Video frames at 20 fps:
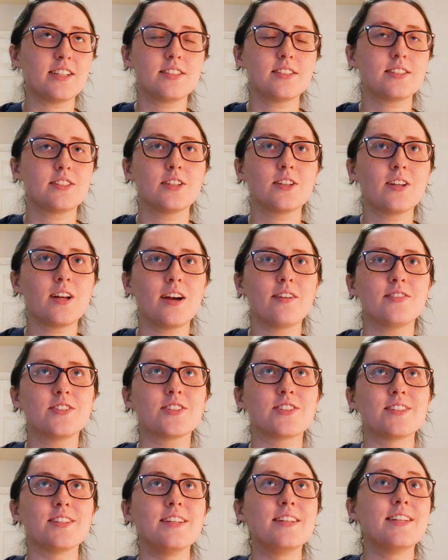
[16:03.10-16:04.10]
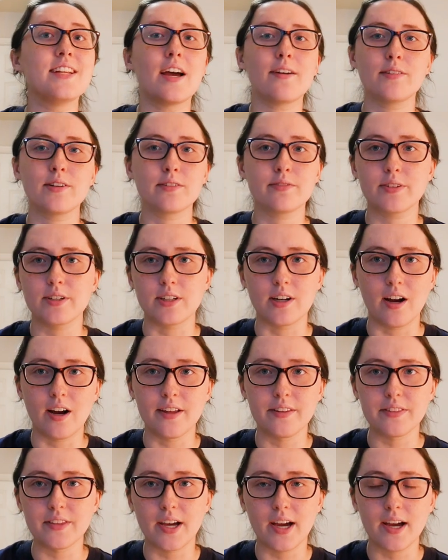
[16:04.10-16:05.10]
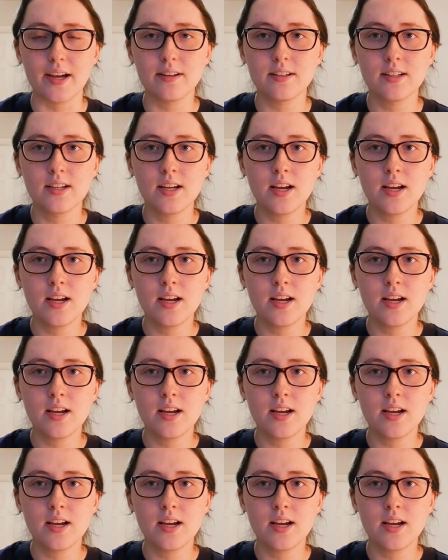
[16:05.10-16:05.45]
I still have just never forgotten that